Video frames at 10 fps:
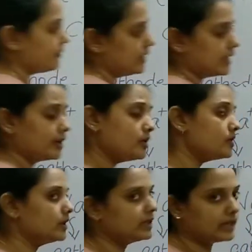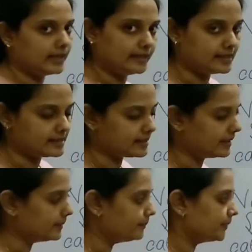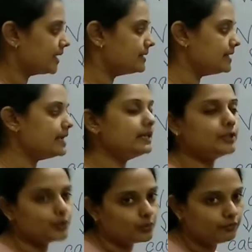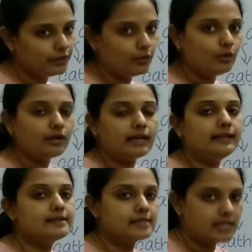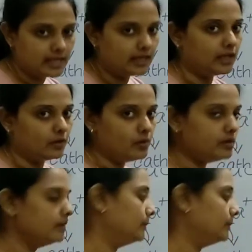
of electrons on the right hand side. Cl2, we don't write Cl alone.